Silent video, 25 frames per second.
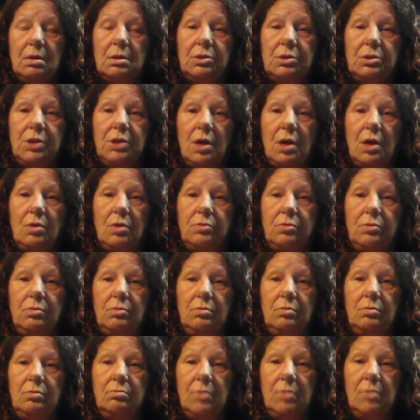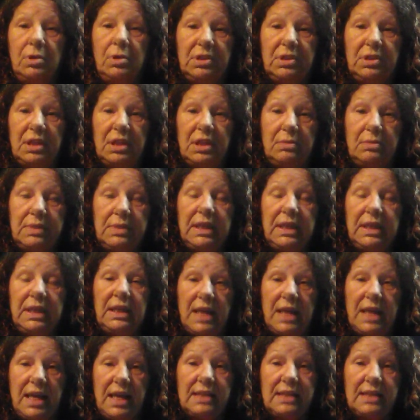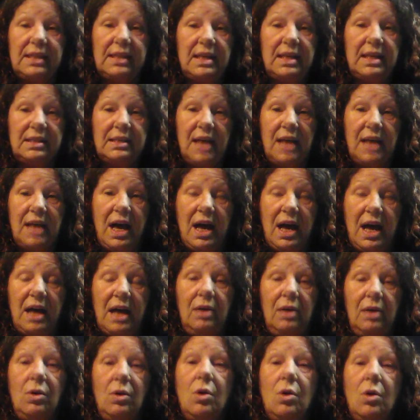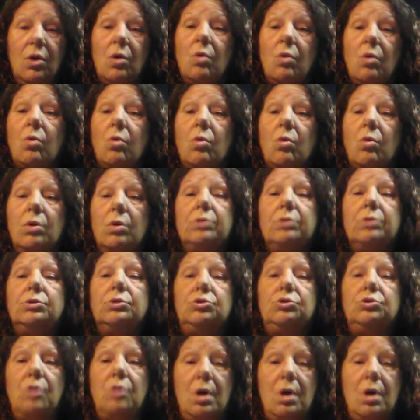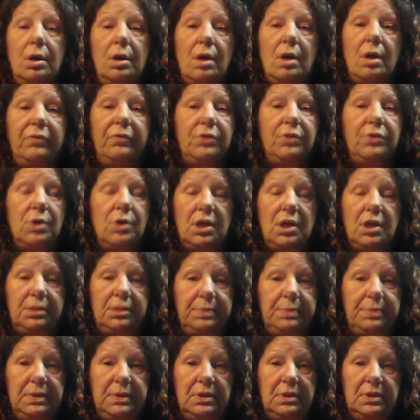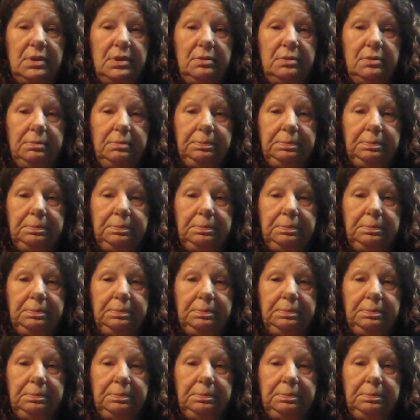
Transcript: So most of them's getting SSI or they're drawing off their husbands